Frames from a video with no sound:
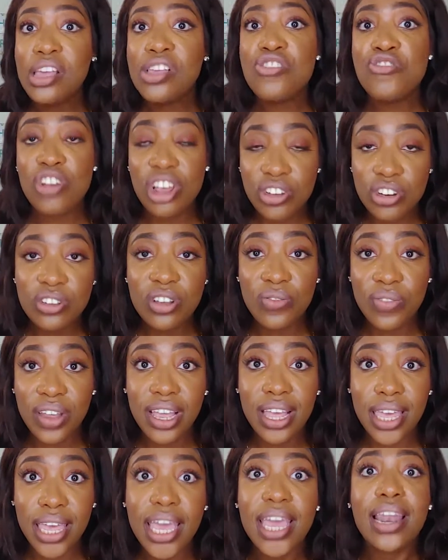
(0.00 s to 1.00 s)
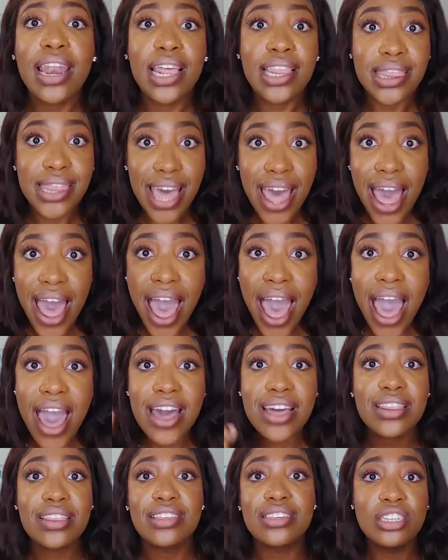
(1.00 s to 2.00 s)
Dress yourself like a kid, like the
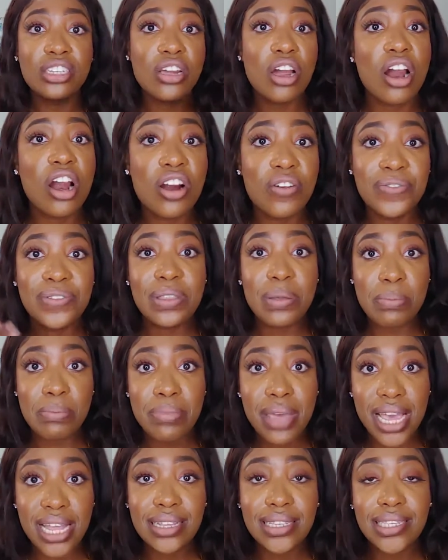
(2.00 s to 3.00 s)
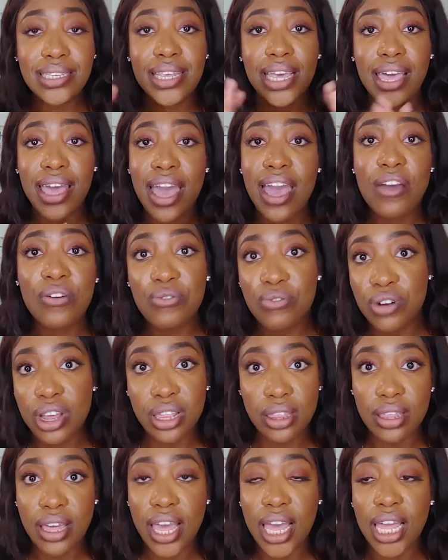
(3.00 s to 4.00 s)
hat, the scarf, the mitts, like
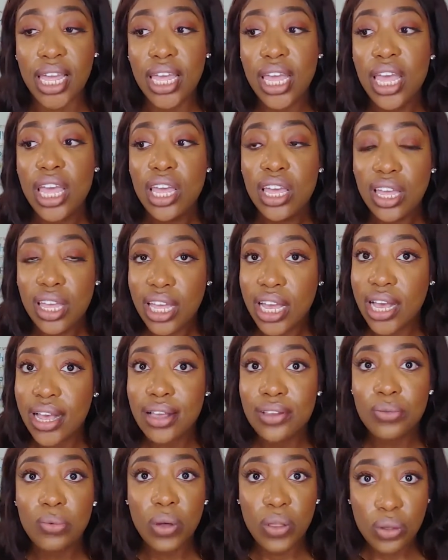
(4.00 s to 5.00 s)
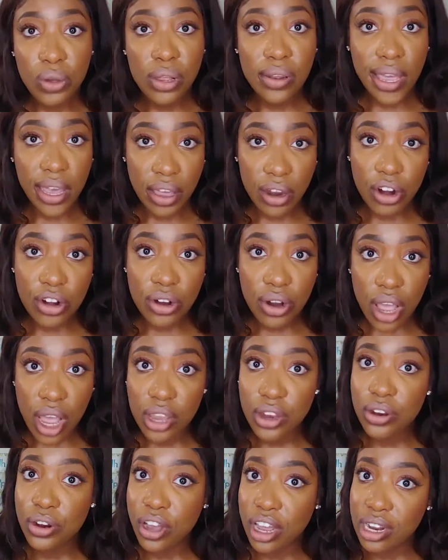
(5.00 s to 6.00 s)
everything, because whether you like it or
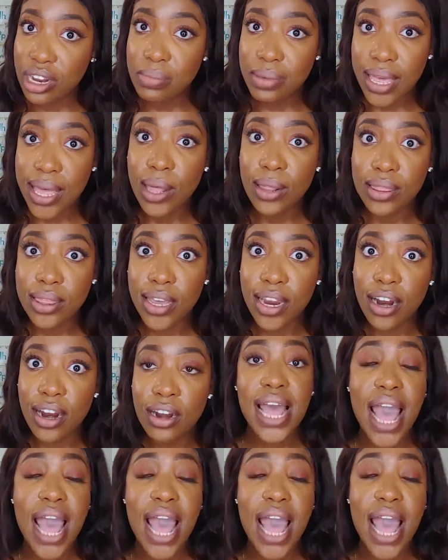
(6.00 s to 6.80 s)
not, you're gonna be out there.